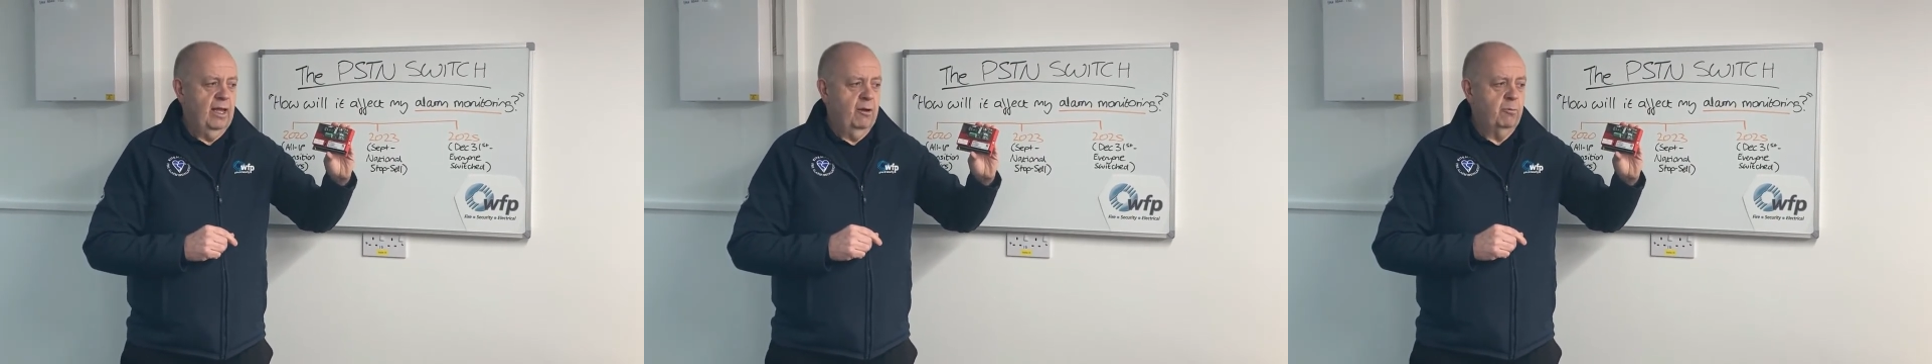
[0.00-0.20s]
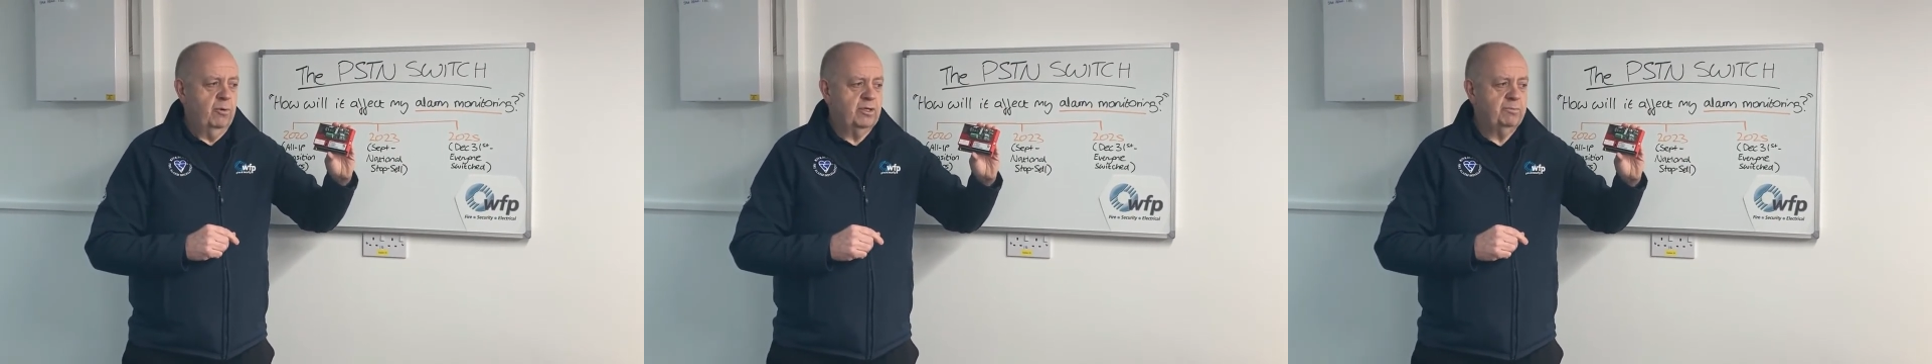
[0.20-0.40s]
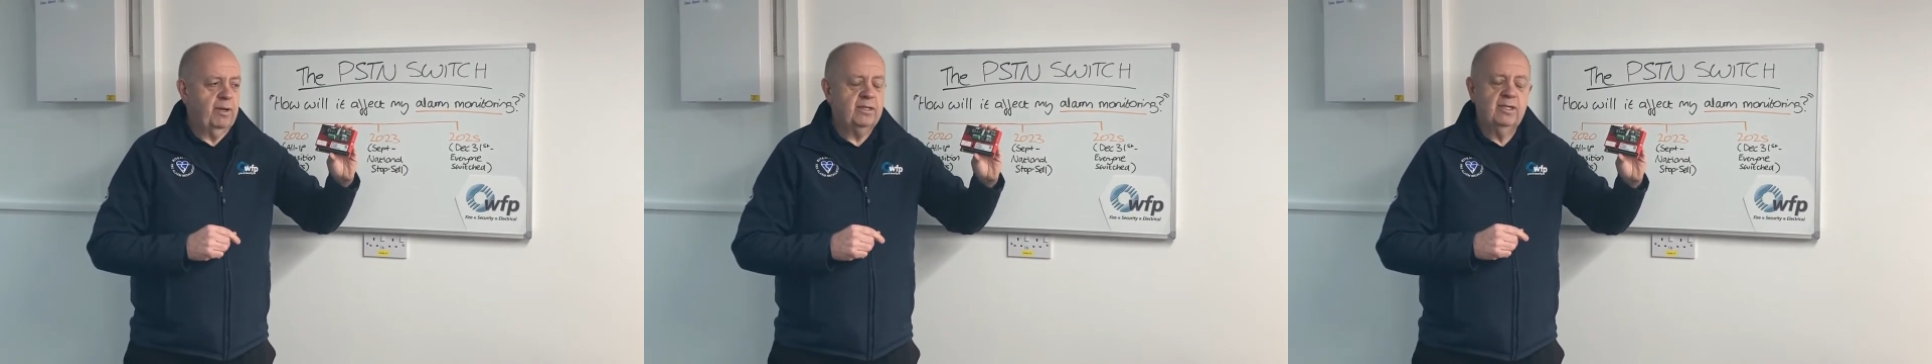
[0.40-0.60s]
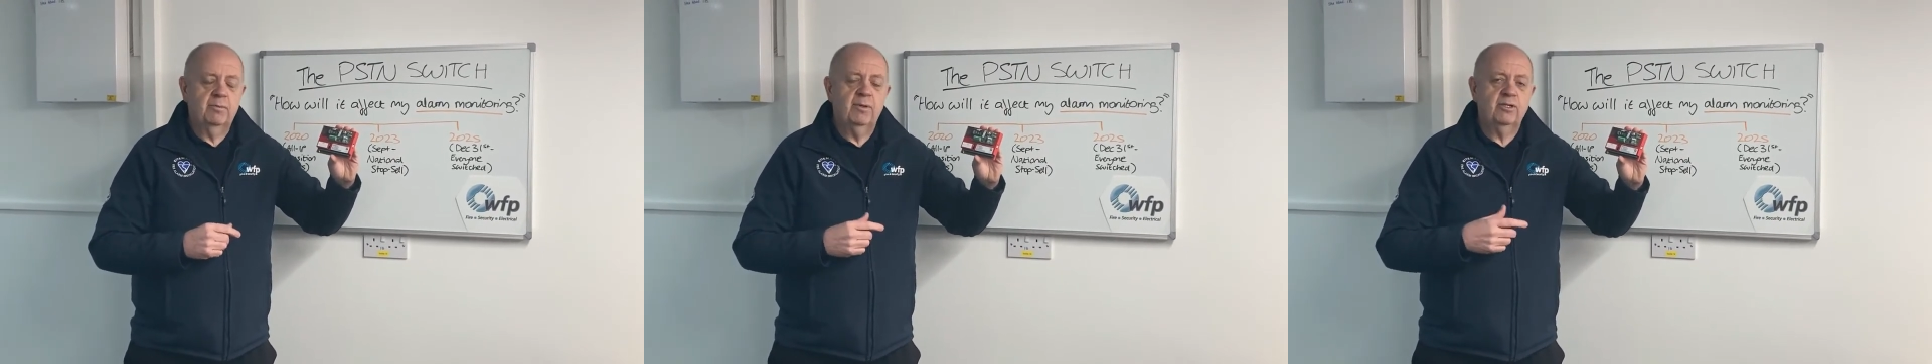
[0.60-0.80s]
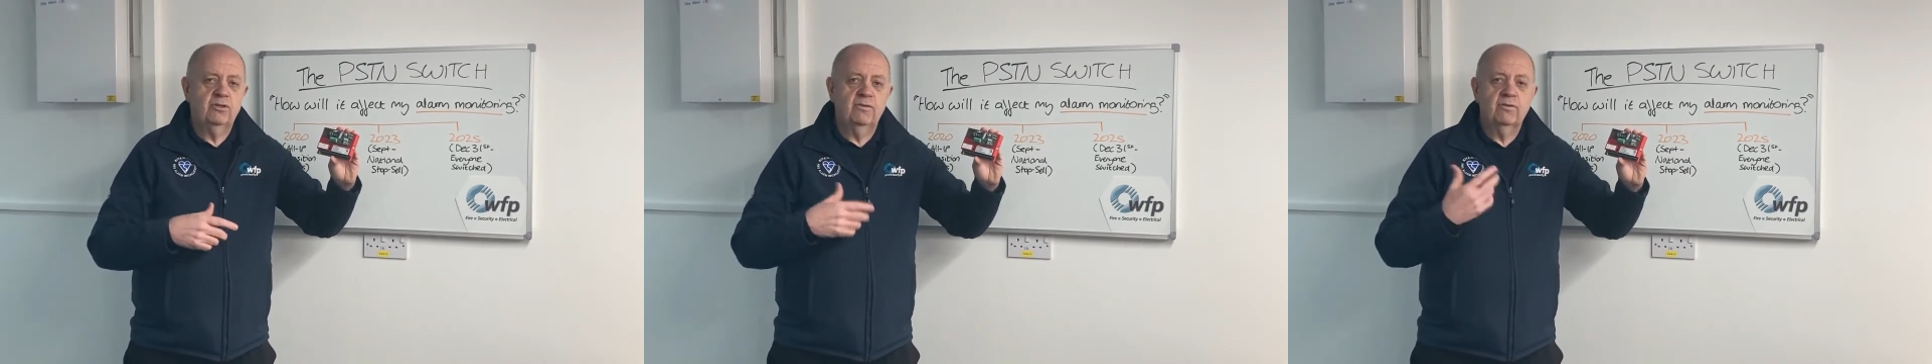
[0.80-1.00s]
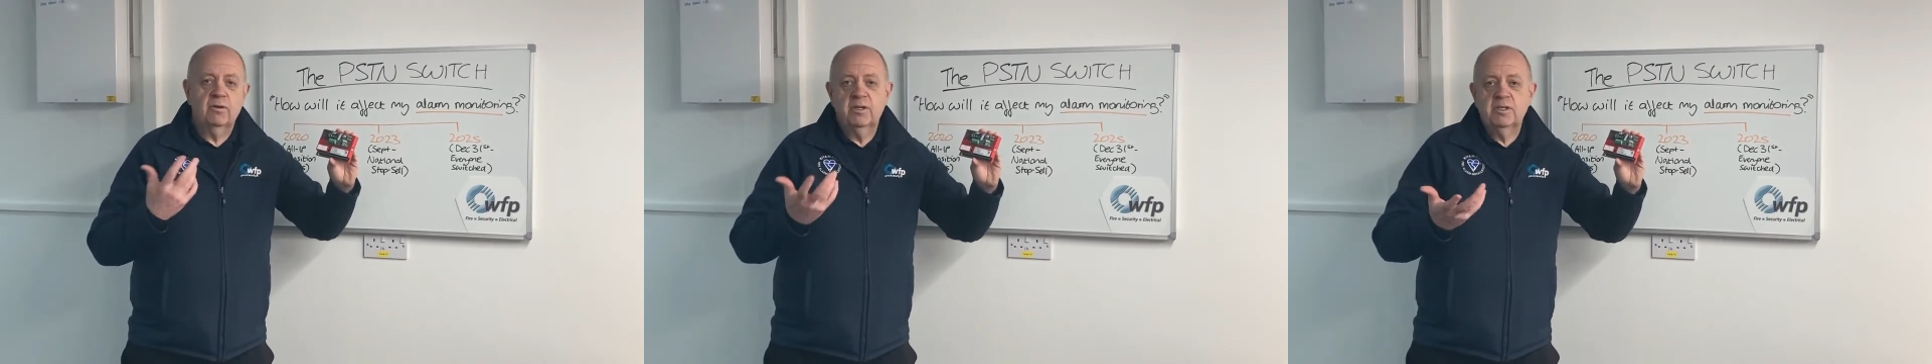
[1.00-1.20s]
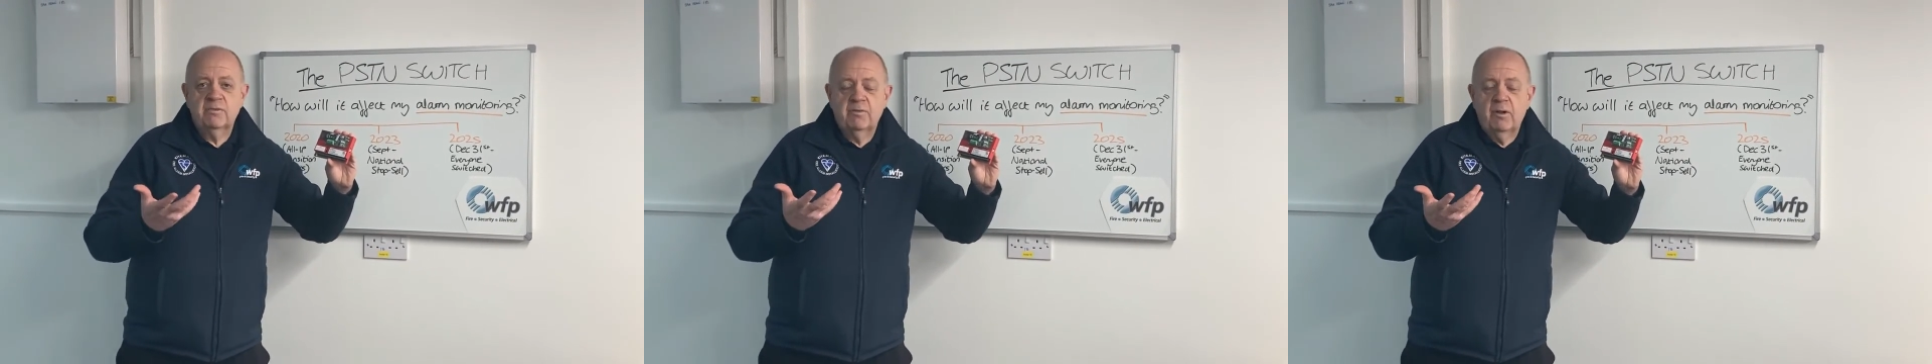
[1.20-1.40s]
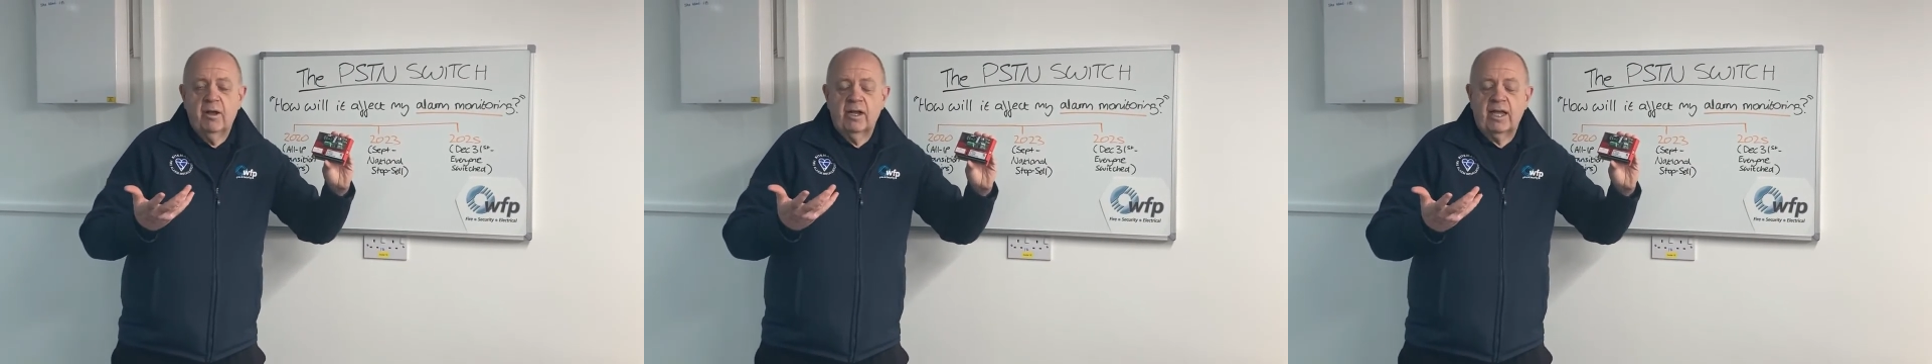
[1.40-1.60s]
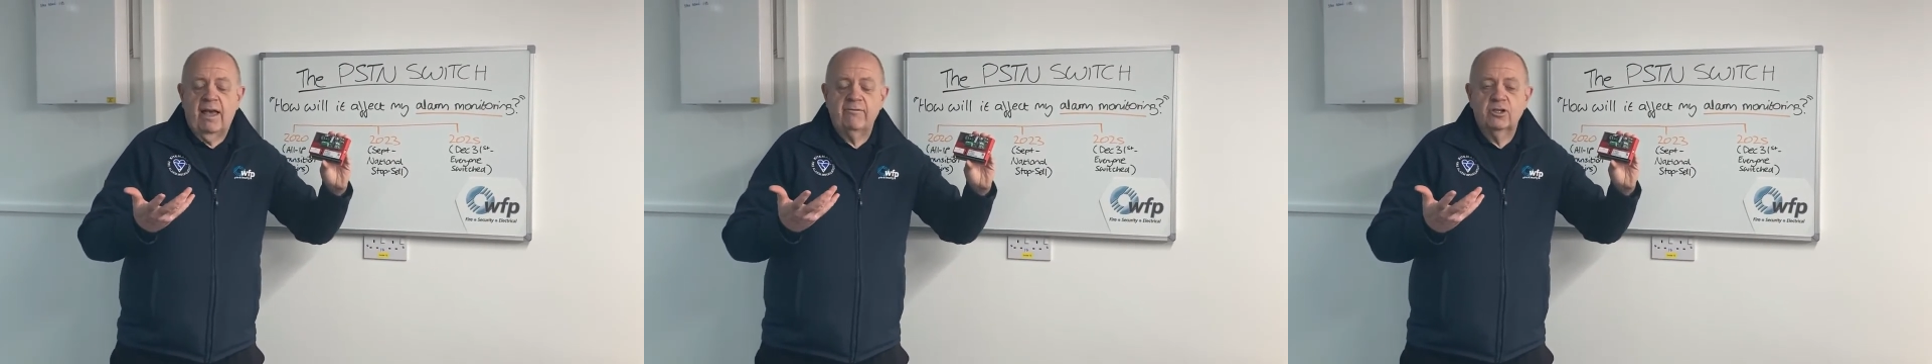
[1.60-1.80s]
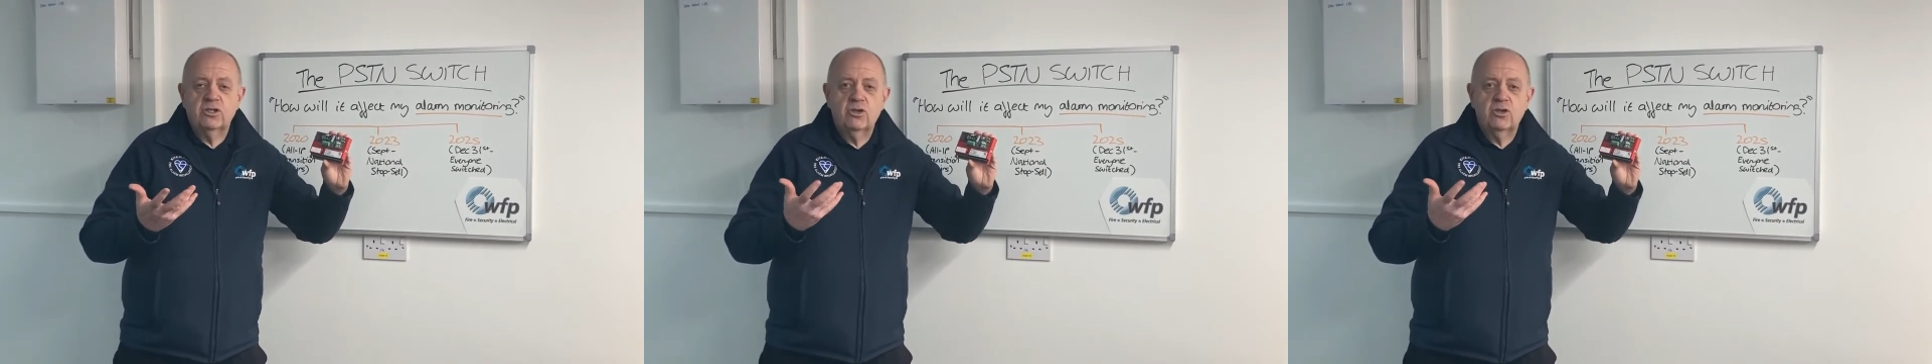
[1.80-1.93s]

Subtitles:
which basically means it's like having